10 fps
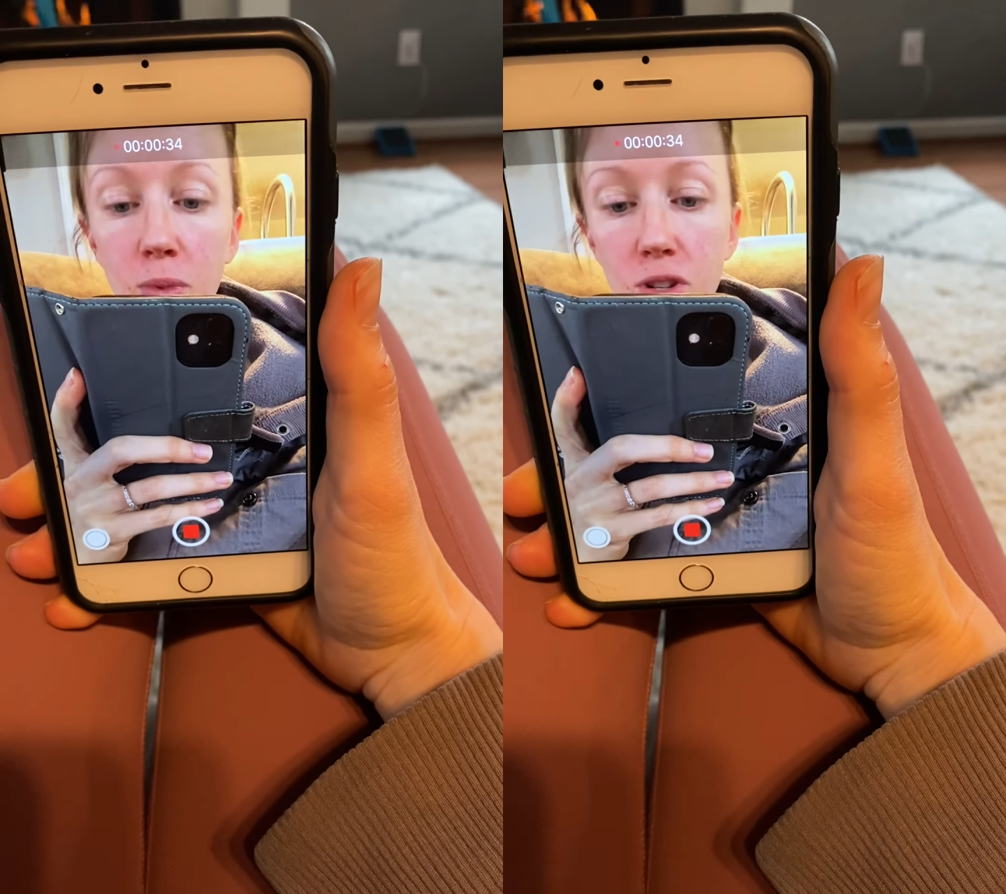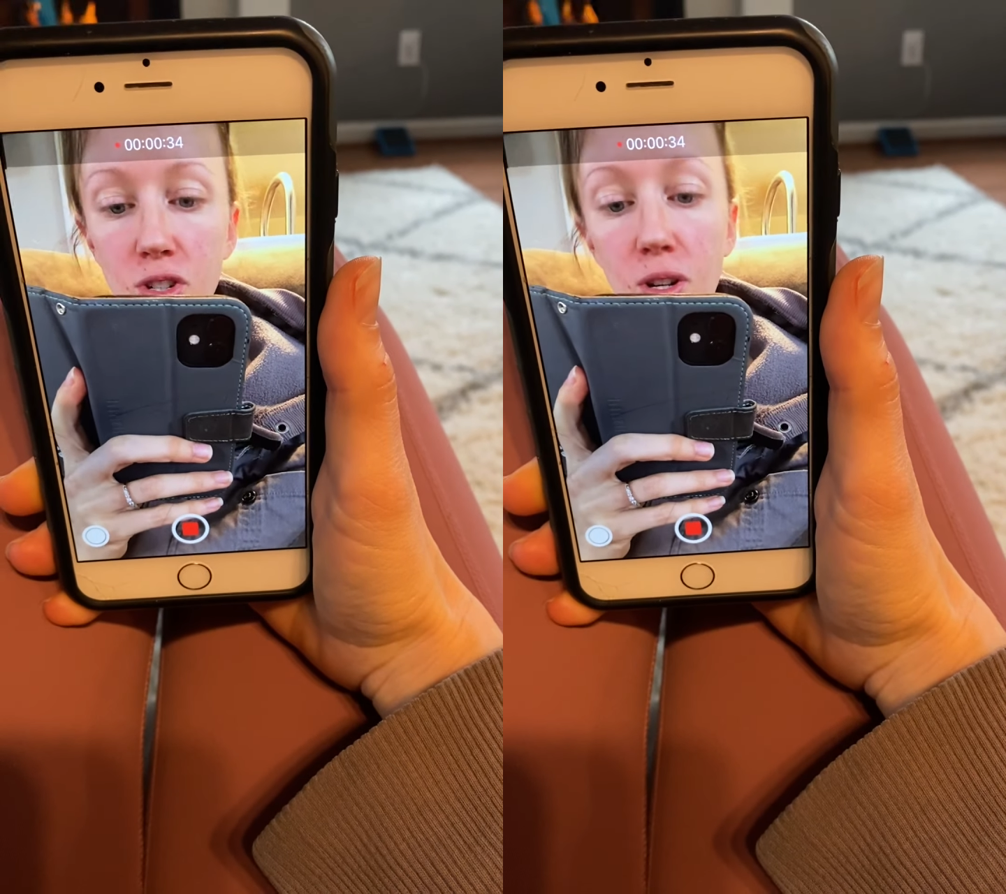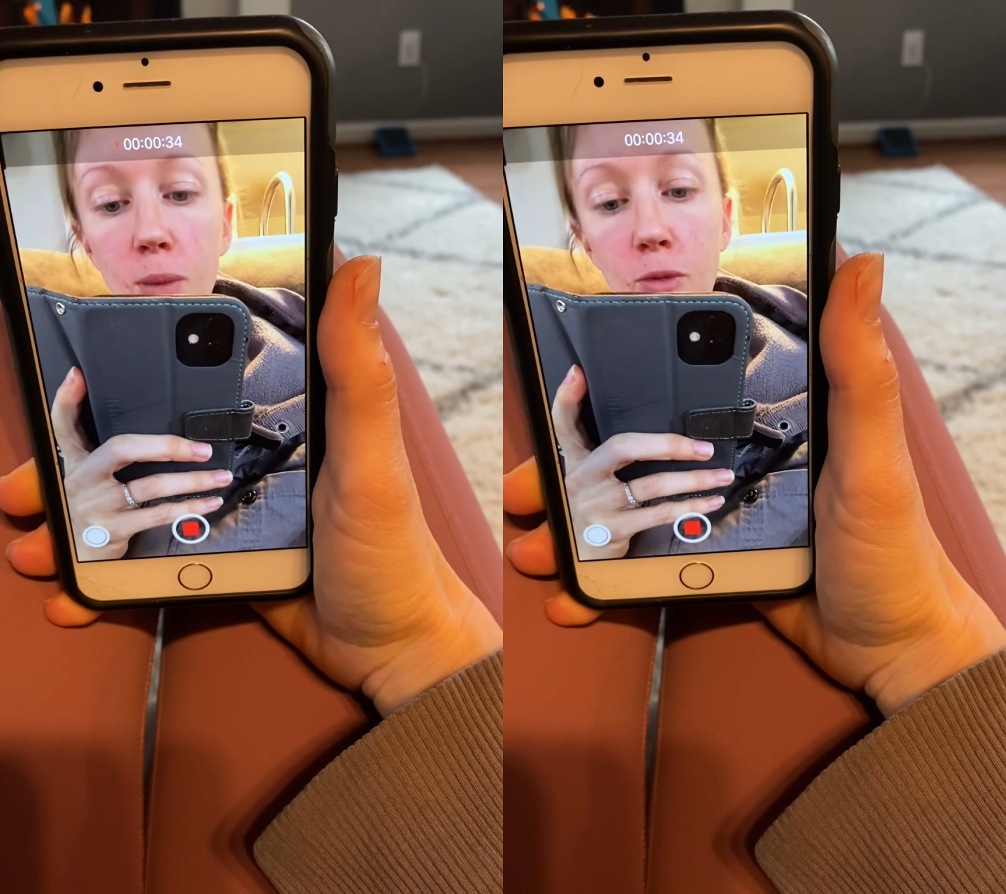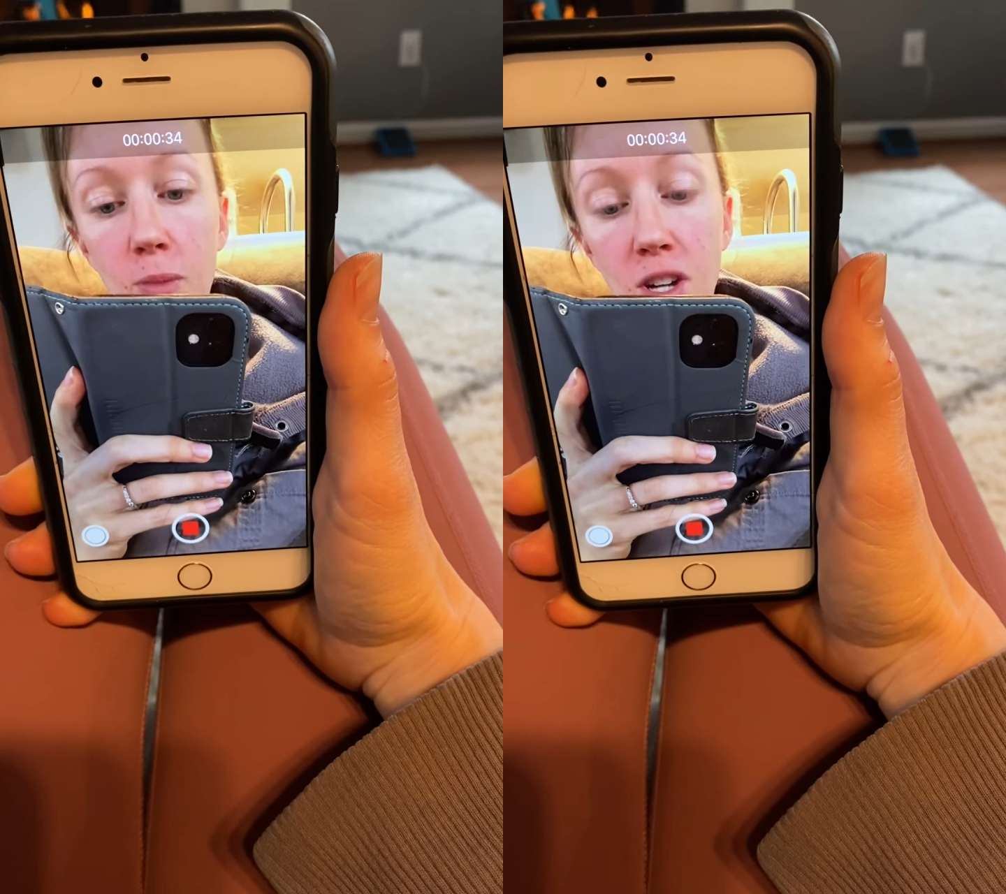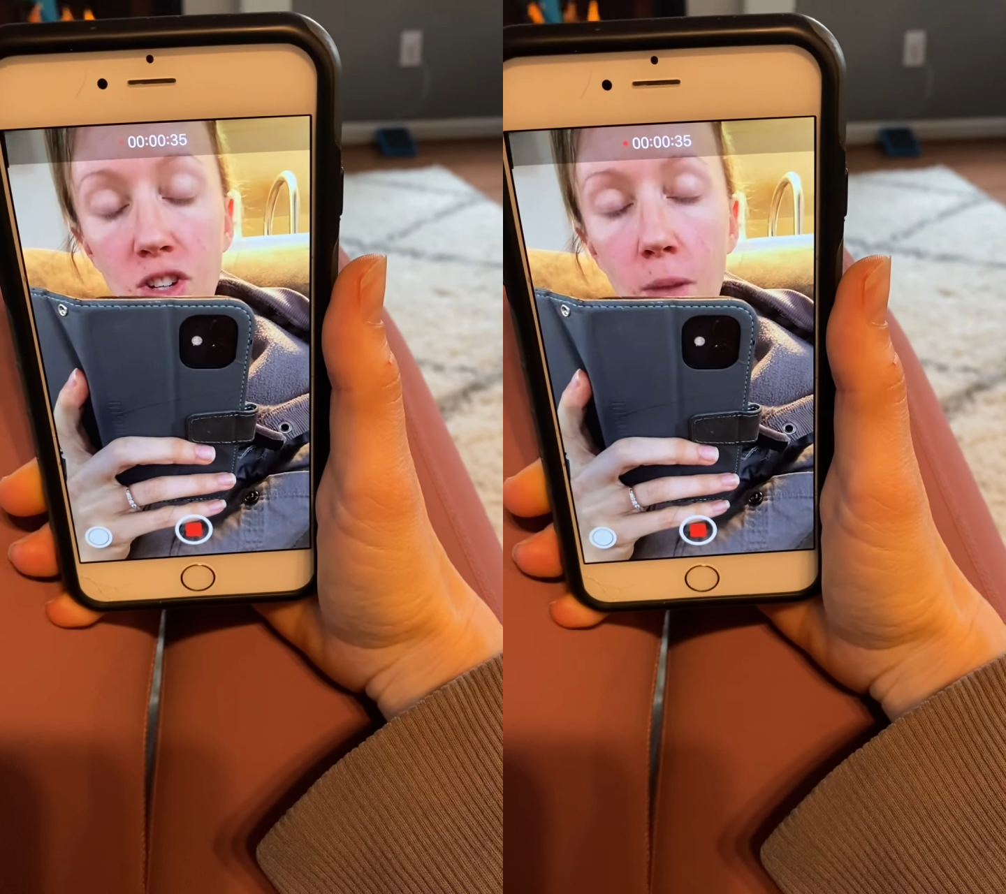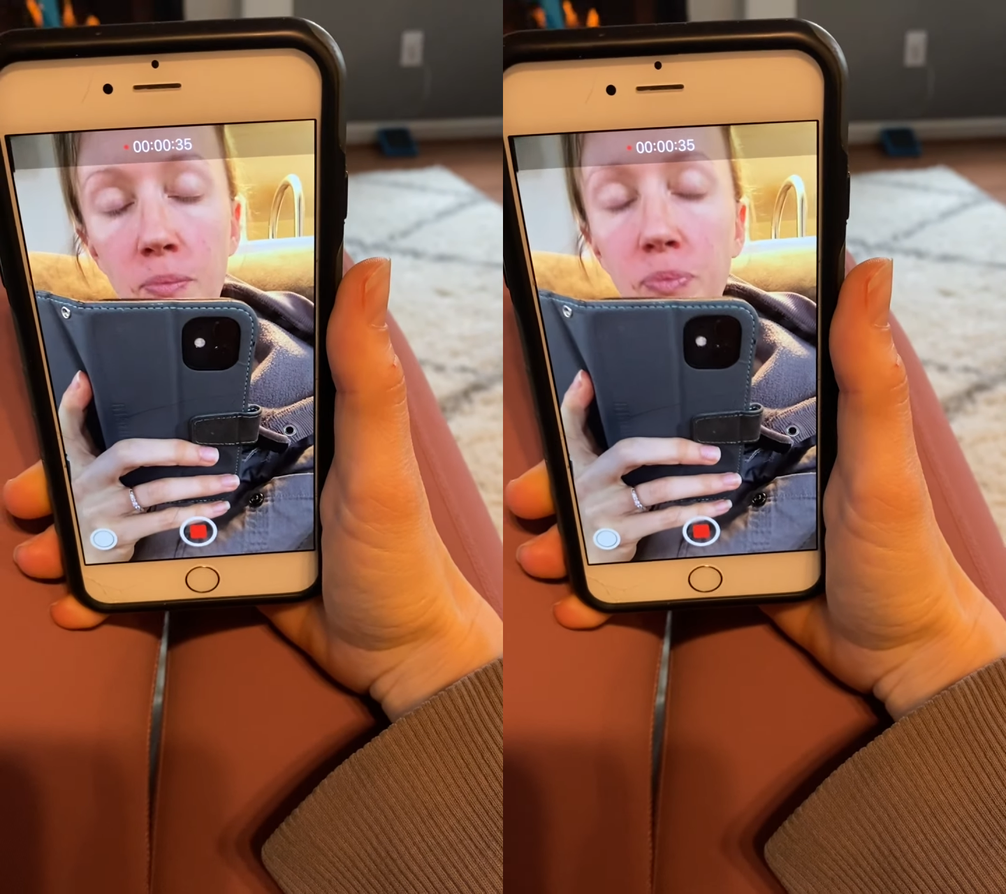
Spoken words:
blood sugar, and inflammation.